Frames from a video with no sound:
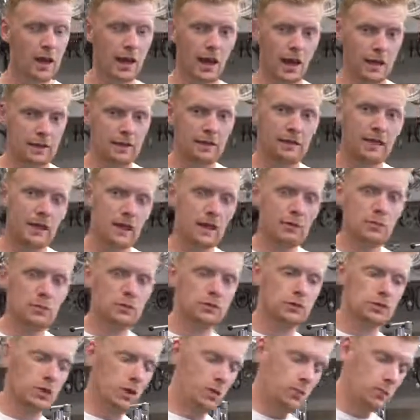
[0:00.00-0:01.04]
And the
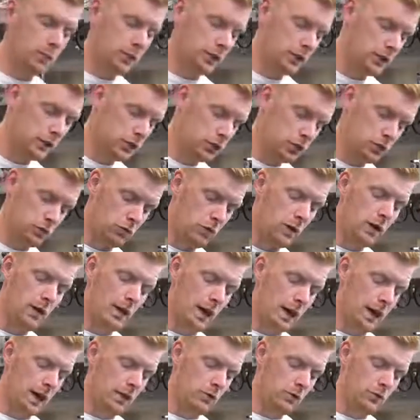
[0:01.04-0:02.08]
cables come pretty straight
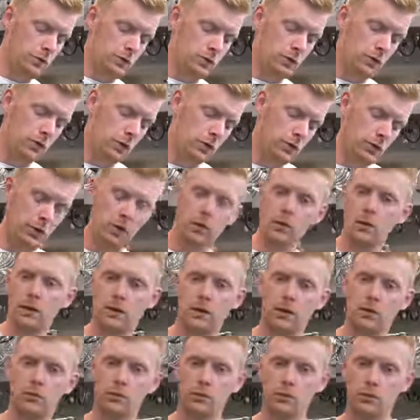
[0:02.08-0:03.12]
out, so although it
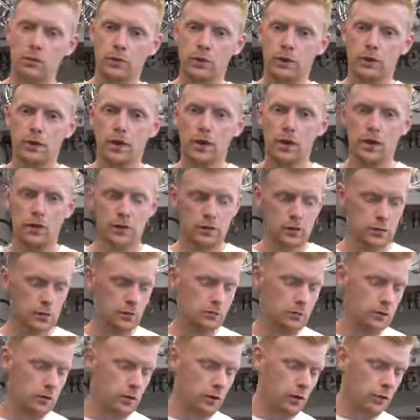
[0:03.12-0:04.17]
comes with
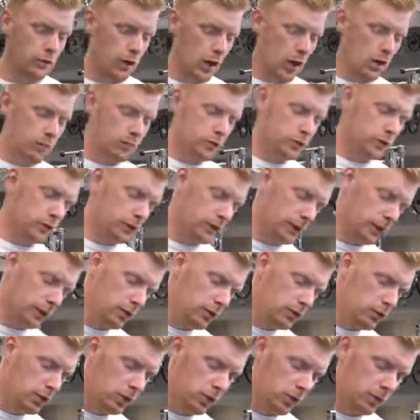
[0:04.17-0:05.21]
some sort of option that
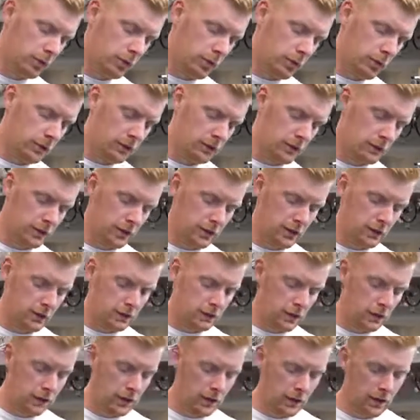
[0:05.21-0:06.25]
you could put stickers
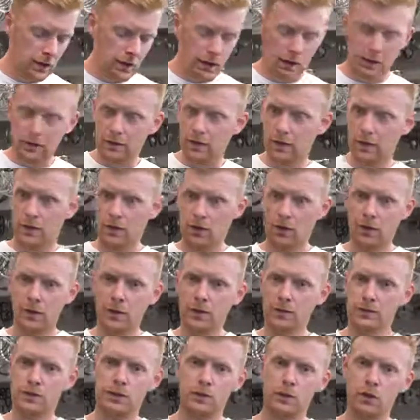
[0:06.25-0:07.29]
on it, they come
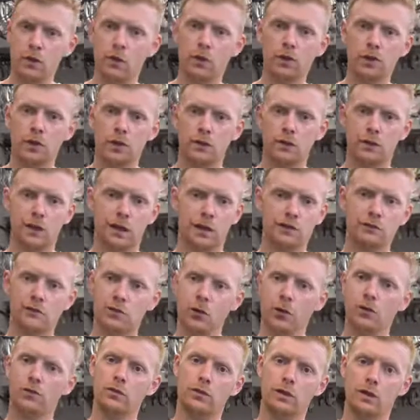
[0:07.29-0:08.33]
out so cleanly, I
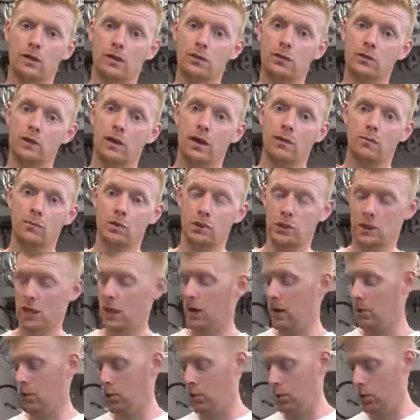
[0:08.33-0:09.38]
don't think you'll get much
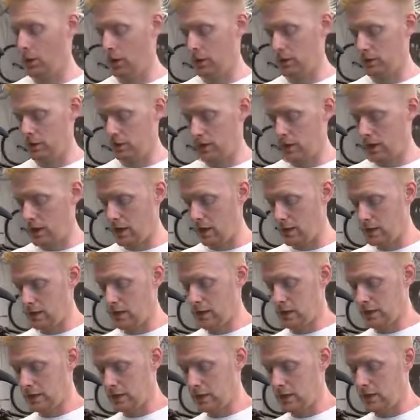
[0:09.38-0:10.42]
cable wear and tear.
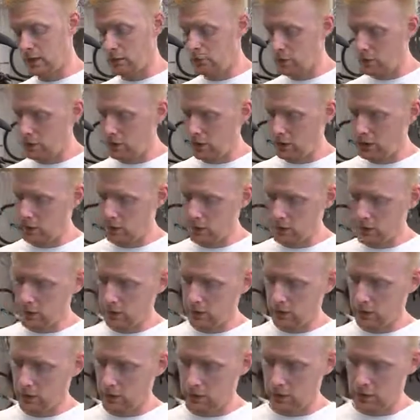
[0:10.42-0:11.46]
Same within the
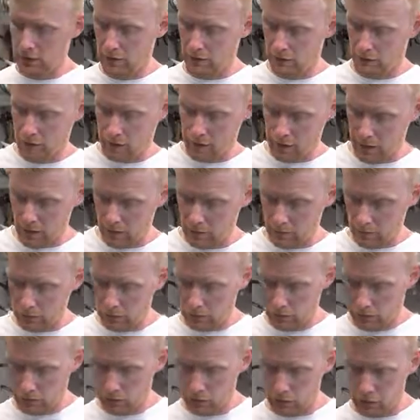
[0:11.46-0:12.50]
middle here, the cables
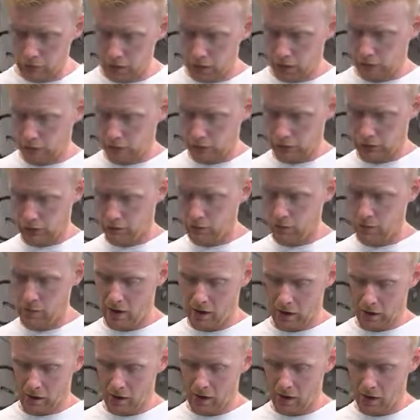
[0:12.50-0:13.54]
shoot out and shoot
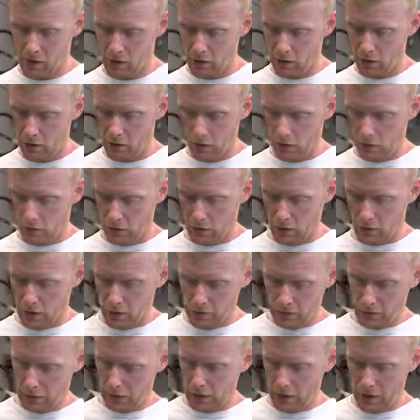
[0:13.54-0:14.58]
back in
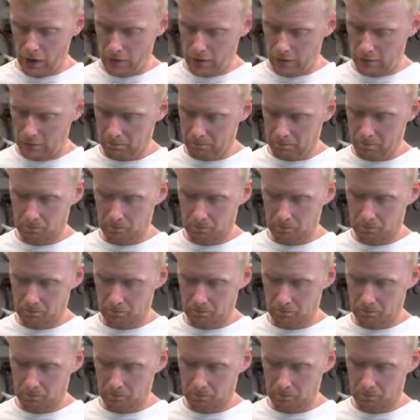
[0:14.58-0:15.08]
right where